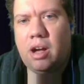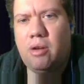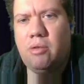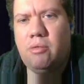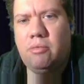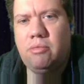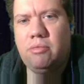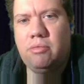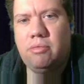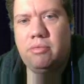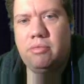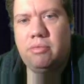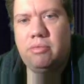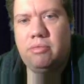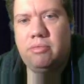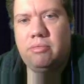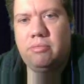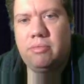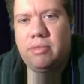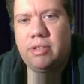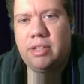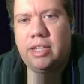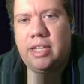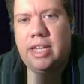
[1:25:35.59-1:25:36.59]
Oh,
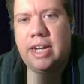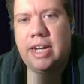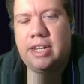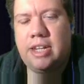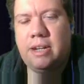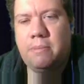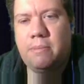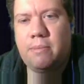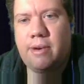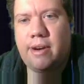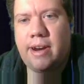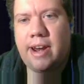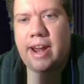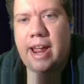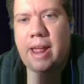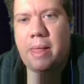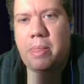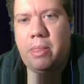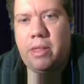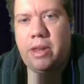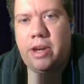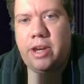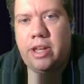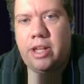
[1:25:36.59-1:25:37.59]
kicked him right
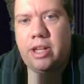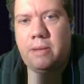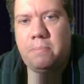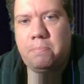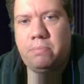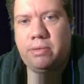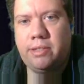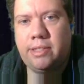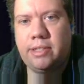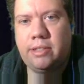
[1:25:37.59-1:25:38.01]
in the nips.